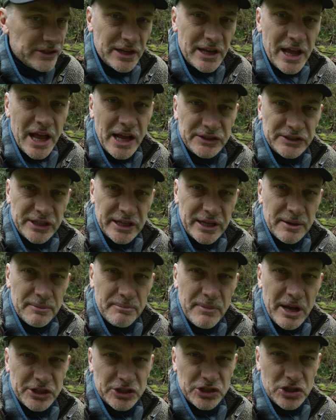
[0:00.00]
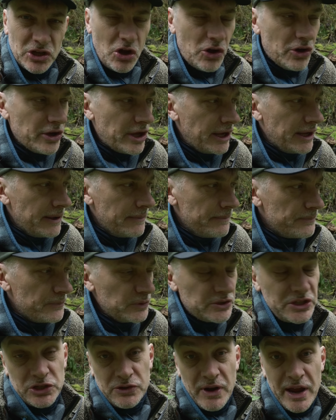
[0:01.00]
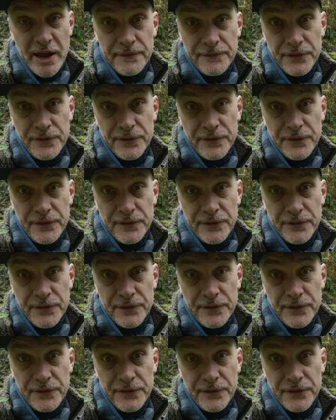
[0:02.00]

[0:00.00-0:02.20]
are lasting much longer, which is great